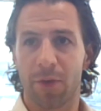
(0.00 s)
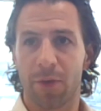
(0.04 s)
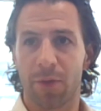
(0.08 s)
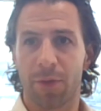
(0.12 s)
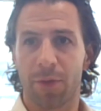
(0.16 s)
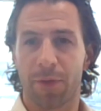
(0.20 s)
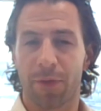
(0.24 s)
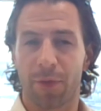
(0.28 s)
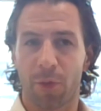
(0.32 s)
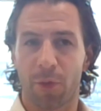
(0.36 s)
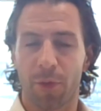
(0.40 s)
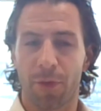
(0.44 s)

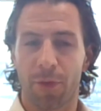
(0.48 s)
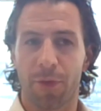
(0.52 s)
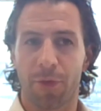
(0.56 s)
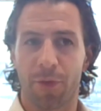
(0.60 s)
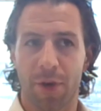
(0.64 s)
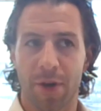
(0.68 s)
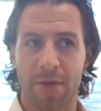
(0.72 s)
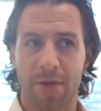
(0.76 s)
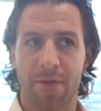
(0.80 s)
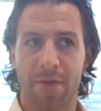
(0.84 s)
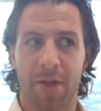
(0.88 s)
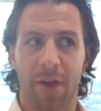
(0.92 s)
all
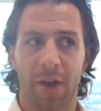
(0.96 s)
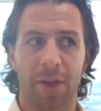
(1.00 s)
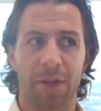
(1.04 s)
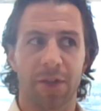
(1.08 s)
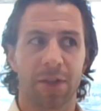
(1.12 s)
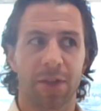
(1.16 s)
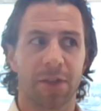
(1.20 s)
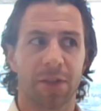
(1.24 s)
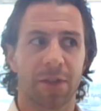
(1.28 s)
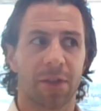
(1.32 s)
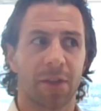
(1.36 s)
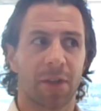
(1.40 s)
3 of
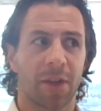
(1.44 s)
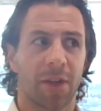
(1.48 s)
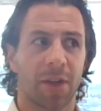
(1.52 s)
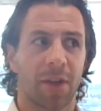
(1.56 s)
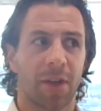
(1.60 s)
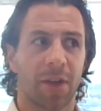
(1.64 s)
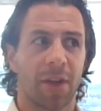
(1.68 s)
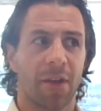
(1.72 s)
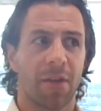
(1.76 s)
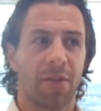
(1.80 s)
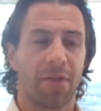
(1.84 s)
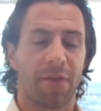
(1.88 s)
us
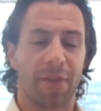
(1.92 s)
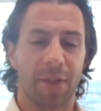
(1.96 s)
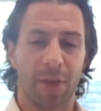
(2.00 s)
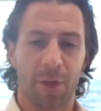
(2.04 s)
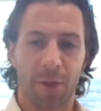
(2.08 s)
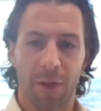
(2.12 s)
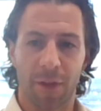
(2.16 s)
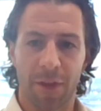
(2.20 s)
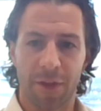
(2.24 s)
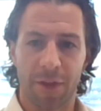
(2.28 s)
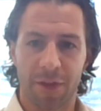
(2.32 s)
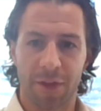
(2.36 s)

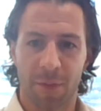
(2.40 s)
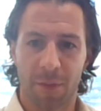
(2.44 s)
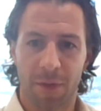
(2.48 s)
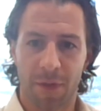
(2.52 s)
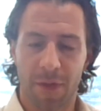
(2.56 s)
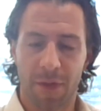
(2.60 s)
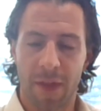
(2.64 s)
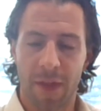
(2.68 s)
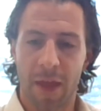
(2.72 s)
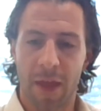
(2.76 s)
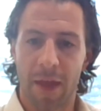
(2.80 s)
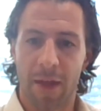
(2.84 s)
feel that there's
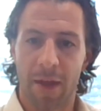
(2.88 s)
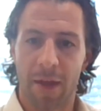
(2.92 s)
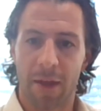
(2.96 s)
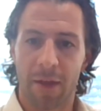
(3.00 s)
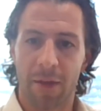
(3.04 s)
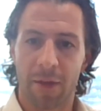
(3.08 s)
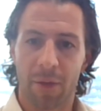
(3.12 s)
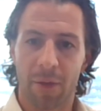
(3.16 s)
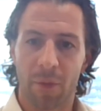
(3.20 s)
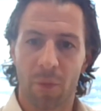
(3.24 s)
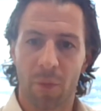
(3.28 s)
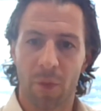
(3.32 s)
something
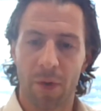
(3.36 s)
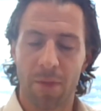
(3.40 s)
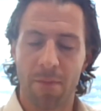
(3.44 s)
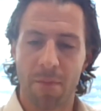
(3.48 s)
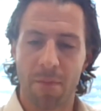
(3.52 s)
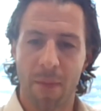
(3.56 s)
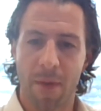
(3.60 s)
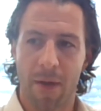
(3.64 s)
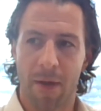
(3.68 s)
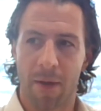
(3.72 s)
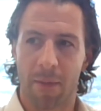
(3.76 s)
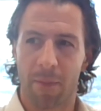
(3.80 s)
there,
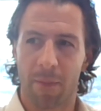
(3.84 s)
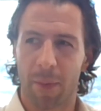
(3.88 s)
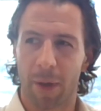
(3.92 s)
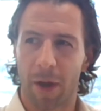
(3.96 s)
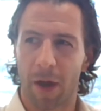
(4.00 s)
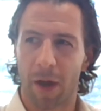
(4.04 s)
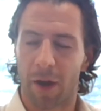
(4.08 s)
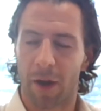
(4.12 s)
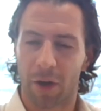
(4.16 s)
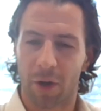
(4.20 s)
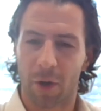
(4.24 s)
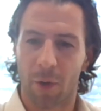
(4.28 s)

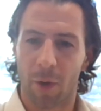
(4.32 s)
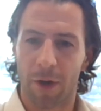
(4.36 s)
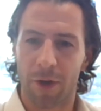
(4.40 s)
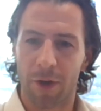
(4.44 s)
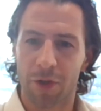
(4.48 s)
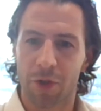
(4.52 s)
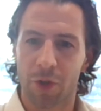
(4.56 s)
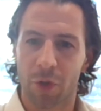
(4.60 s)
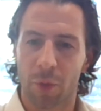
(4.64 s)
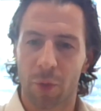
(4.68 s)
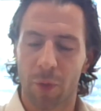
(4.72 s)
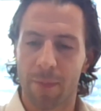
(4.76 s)
but aren't
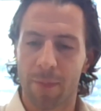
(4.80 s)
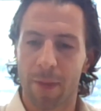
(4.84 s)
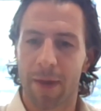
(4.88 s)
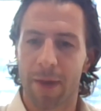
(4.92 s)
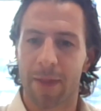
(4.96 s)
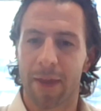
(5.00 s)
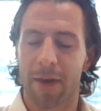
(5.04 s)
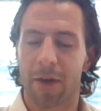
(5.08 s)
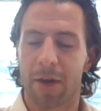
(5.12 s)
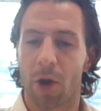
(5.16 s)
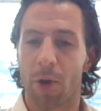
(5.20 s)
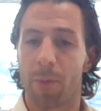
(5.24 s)
quite sure, we
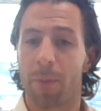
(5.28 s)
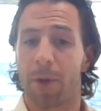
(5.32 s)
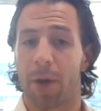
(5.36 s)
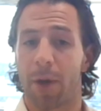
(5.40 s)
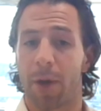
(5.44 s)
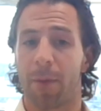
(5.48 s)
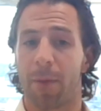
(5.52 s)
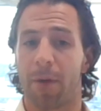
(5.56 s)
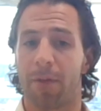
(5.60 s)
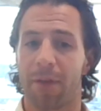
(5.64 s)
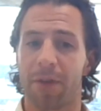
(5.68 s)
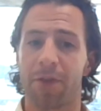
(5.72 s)
may then
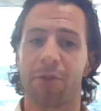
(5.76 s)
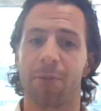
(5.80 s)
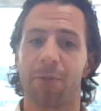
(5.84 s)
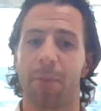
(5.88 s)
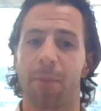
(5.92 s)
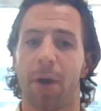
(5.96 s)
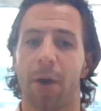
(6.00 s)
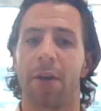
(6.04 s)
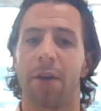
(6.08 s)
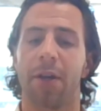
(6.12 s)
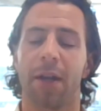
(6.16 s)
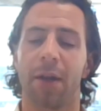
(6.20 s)
open up our venture
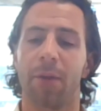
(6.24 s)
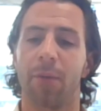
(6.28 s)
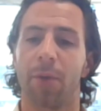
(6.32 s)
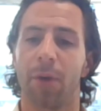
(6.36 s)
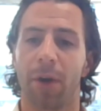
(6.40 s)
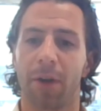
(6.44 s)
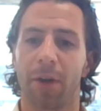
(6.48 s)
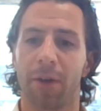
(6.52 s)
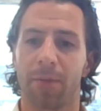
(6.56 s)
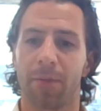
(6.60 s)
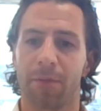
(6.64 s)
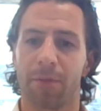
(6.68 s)
partner
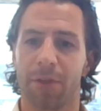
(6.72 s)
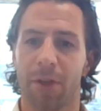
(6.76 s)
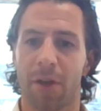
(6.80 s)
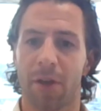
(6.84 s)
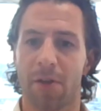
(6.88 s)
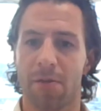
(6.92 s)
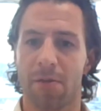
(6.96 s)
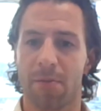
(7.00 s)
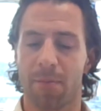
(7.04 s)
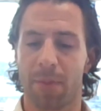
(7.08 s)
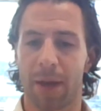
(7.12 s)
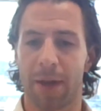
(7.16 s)
network.
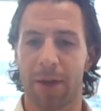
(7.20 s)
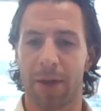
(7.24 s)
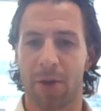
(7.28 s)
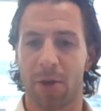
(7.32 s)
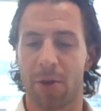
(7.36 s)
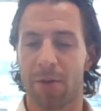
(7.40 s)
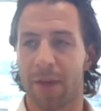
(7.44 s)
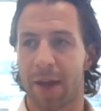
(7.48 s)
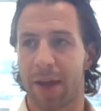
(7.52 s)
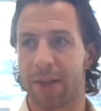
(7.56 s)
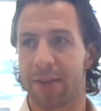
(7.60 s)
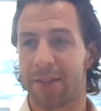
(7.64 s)
So Black
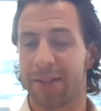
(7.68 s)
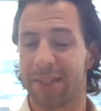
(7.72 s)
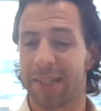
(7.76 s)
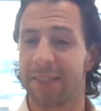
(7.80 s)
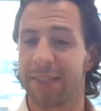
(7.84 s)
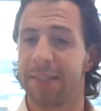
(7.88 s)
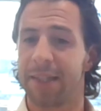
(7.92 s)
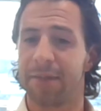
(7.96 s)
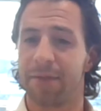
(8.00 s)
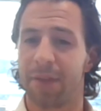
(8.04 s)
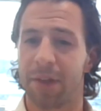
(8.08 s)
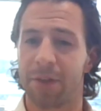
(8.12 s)
Nova has
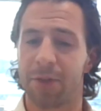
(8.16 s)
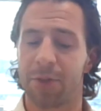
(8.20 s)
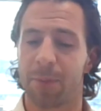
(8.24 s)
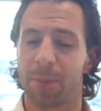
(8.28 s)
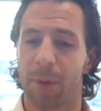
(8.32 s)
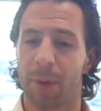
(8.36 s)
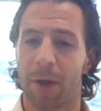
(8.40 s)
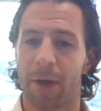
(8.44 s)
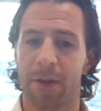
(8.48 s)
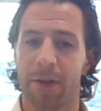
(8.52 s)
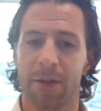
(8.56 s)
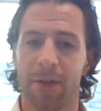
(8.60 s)
16 venture
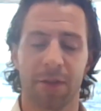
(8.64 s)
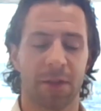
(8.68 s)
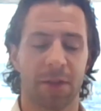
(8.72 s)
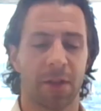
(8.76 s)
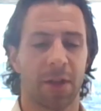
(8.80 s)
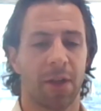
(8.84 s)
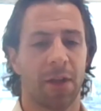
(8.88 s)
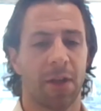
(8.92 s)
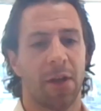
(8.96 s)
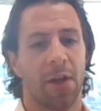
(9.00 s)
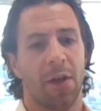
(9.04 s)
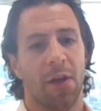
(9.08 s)
partners.
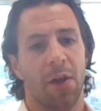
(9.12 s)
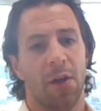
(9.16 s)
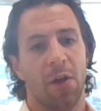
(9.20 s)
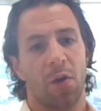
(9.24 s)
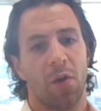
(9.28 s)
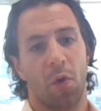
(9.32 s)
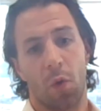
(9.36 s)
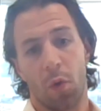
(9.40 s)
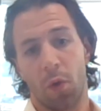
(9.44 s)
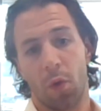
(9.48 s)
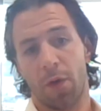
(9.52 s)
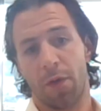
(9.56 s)

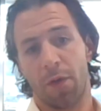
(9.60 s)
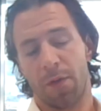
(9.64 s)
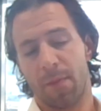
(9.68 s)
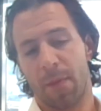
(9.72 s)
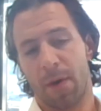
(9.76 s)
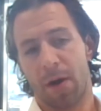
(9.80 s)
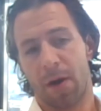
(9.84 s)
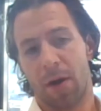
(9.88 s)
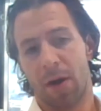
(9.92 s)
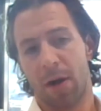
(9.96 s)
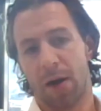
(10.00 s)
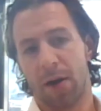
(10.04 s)
All of
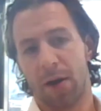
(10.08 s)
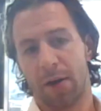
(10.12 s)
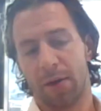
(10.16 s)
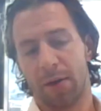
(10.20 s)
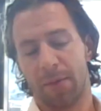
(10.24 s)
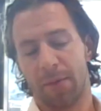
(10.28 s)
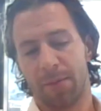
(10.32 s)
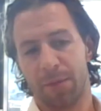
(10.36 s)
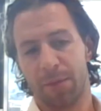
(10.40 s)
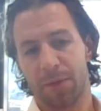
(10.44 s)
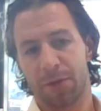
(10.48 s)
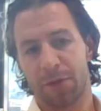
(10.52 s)
them
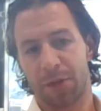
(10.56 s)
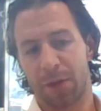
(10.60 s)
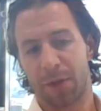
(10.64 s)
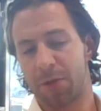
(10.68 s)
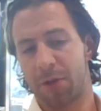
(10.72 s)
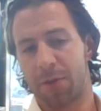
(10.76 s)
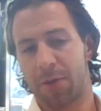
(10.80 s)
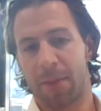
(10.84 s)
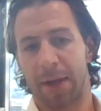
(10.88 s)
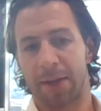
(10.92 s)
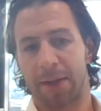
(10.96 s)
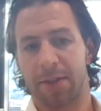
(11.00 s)
are
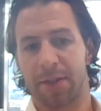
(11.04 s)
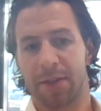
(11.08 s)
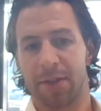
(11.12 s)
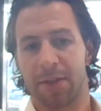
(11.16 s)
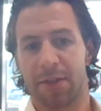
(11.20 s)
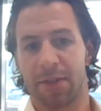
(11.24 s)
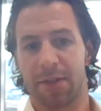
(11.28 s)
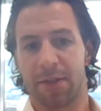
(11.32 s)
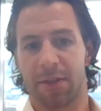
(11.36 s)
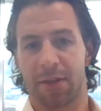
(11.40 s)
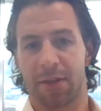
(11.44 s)
subject matter